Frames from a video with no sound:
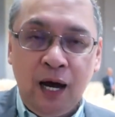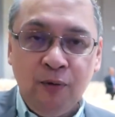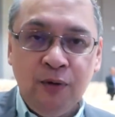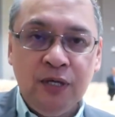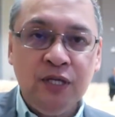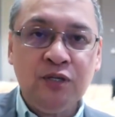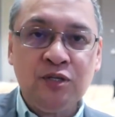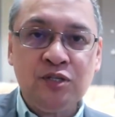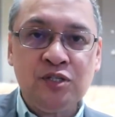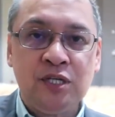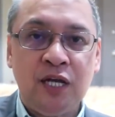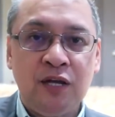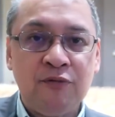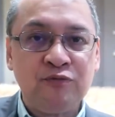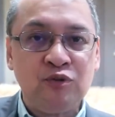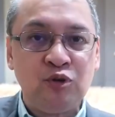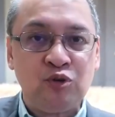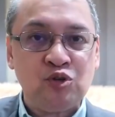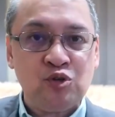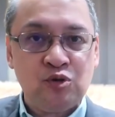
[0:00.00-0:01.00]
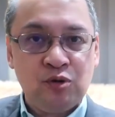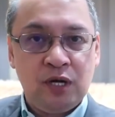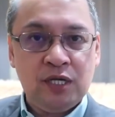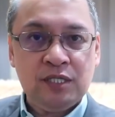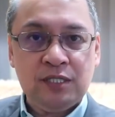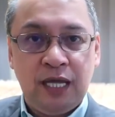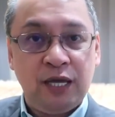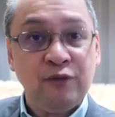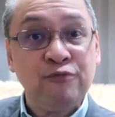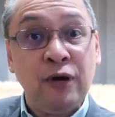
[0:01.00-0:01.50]
allowing yourself to
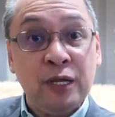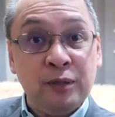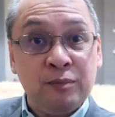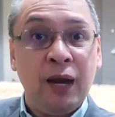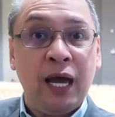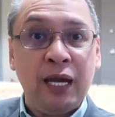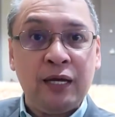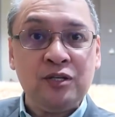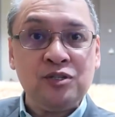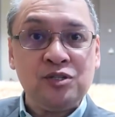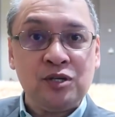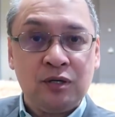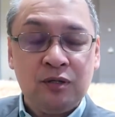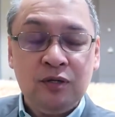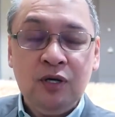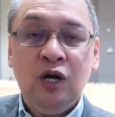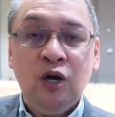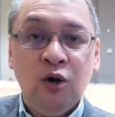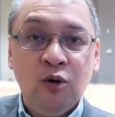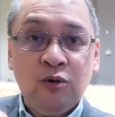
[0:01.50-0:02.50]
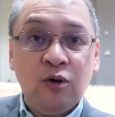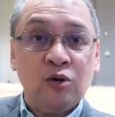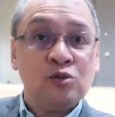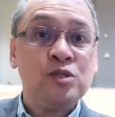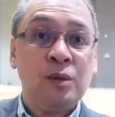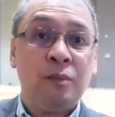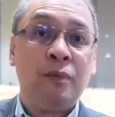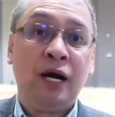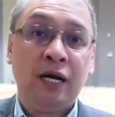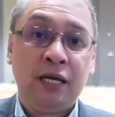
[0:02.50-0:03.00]
trust a fund manager
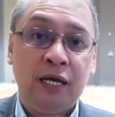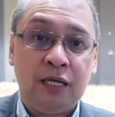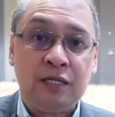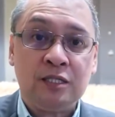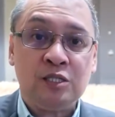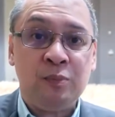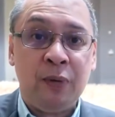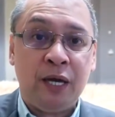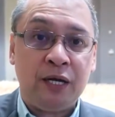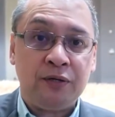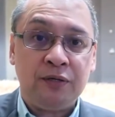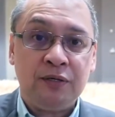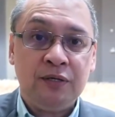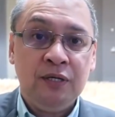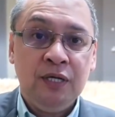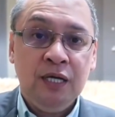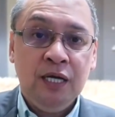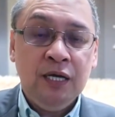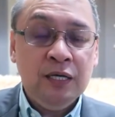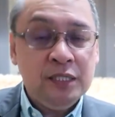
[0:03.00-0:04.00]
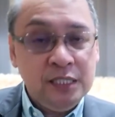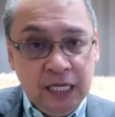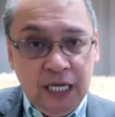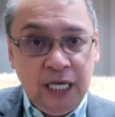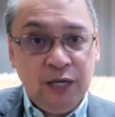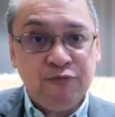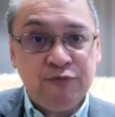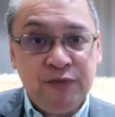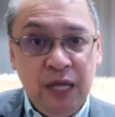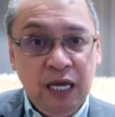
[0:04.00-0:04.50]
who knows the markets better.
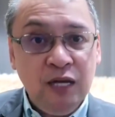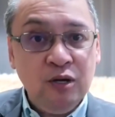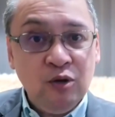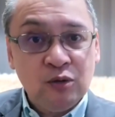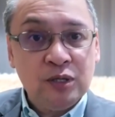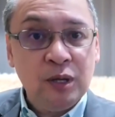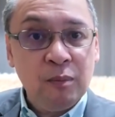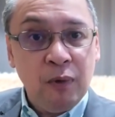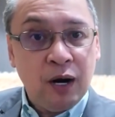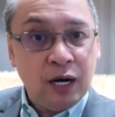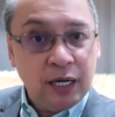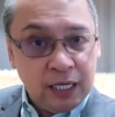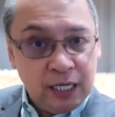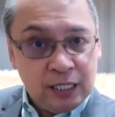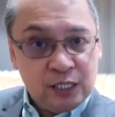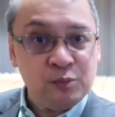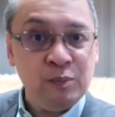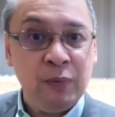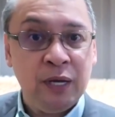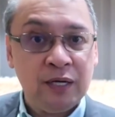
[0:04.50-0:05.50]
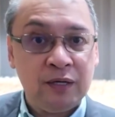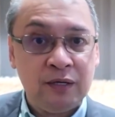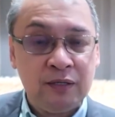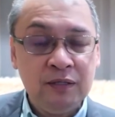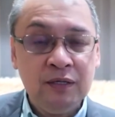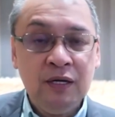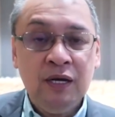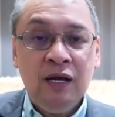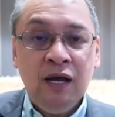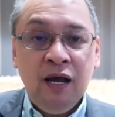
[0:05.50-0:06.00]
See, if they know the markets
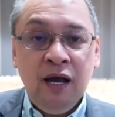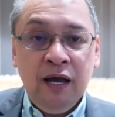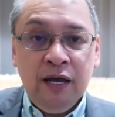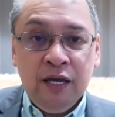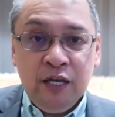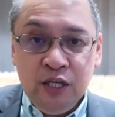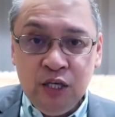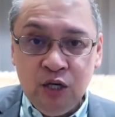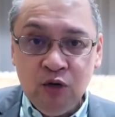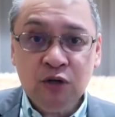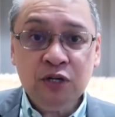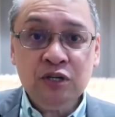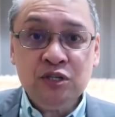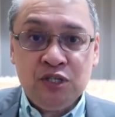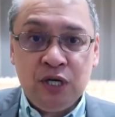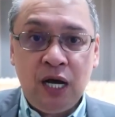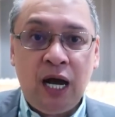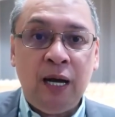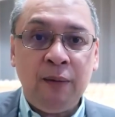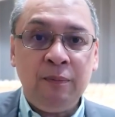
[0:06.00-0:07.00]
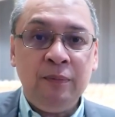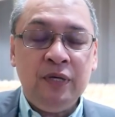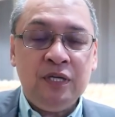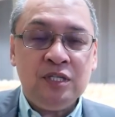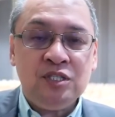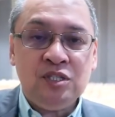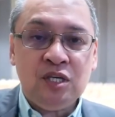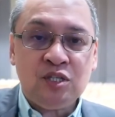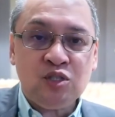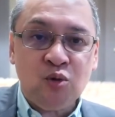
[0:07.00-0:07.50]
better, your
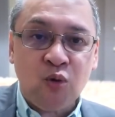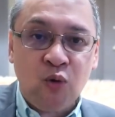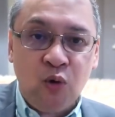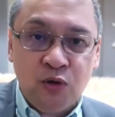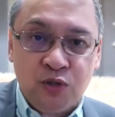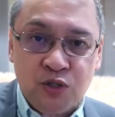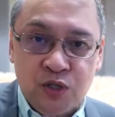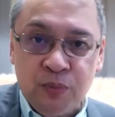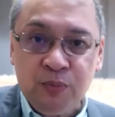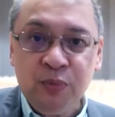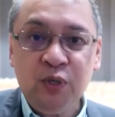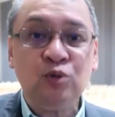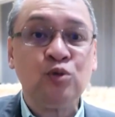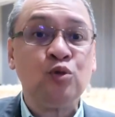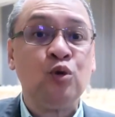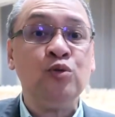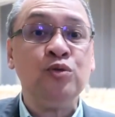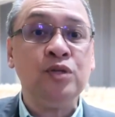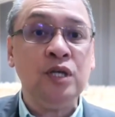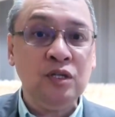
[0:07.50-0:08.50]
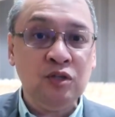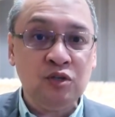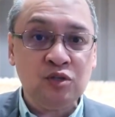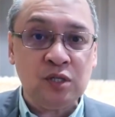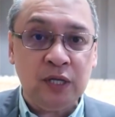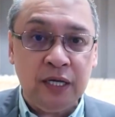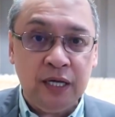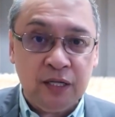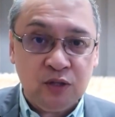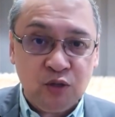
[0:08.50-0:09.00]
job is just to contribute
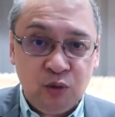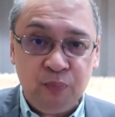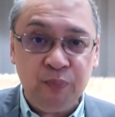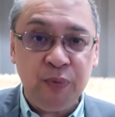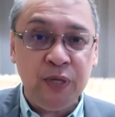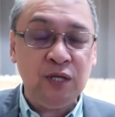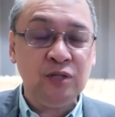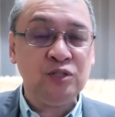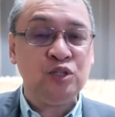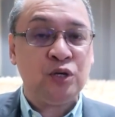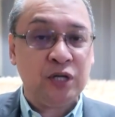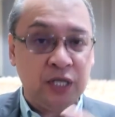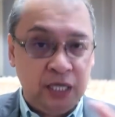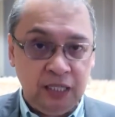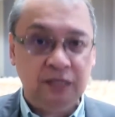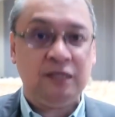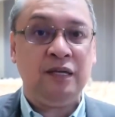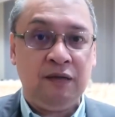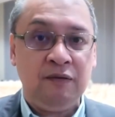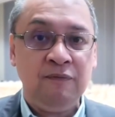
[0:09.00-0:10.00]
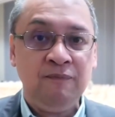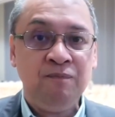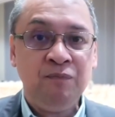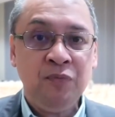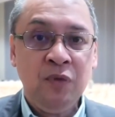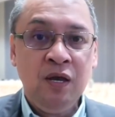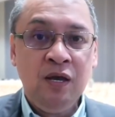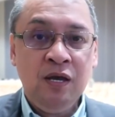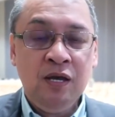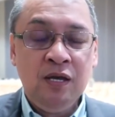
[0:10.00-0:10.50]
continuously to build your kitty.